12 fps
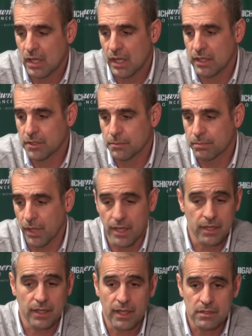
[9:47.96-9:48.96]
and you're
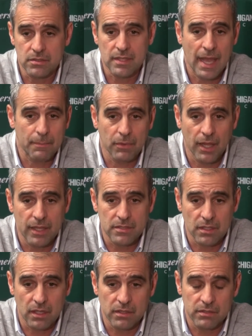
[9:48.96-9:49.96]
playing against top lines
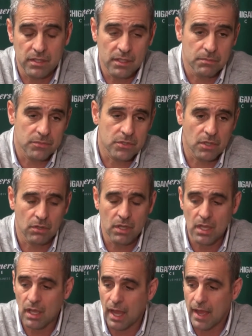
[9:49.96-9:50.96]
on other teams. So
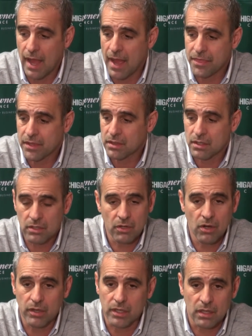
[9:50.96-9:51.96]
I, I think they're
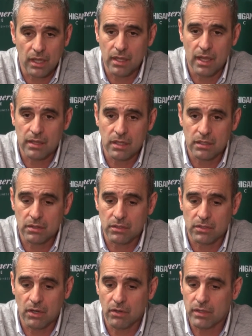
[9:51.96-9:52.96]
growing. I, I, think they're
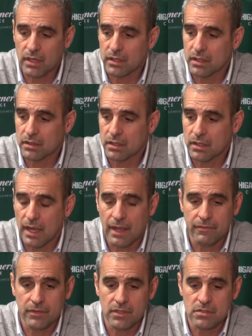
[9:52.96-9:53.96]
growing. I think their
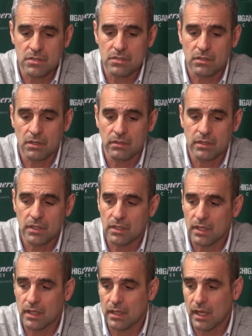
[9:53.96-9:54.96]
confidence is growing,
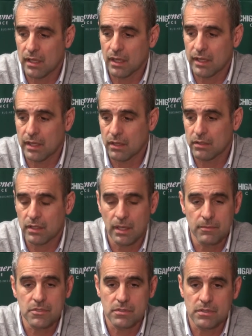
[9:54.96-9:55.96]
and I, I like how their
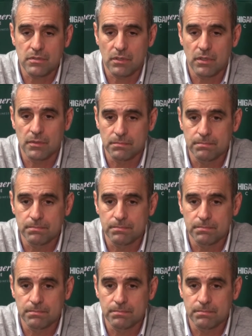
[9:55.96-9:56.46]
chemistry is growing.